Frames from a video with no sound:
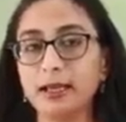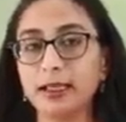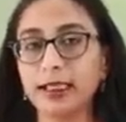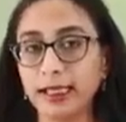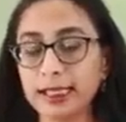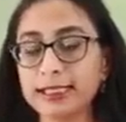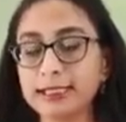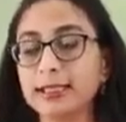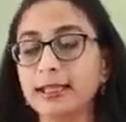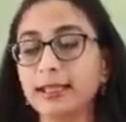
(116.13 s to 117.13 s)

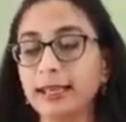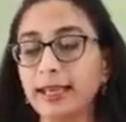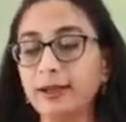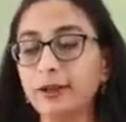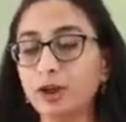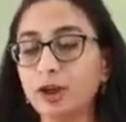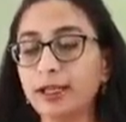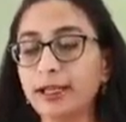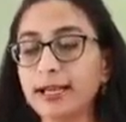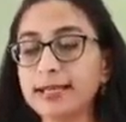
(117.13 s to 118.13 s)
kids, then we call
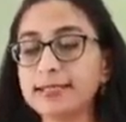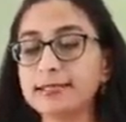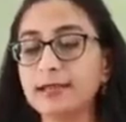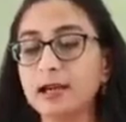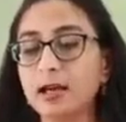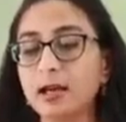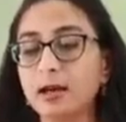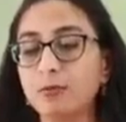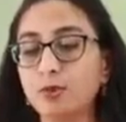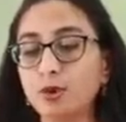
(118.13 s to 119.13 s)
it as
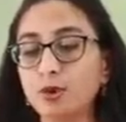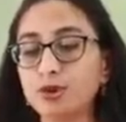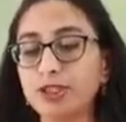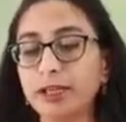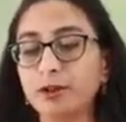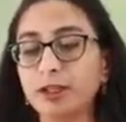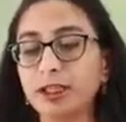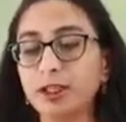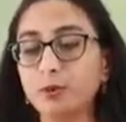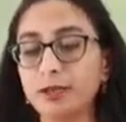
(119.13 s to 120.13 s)

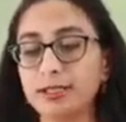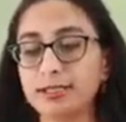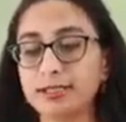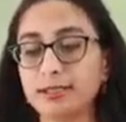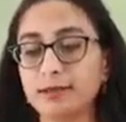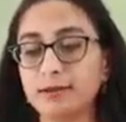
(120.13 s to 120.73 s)
monozygotic twins.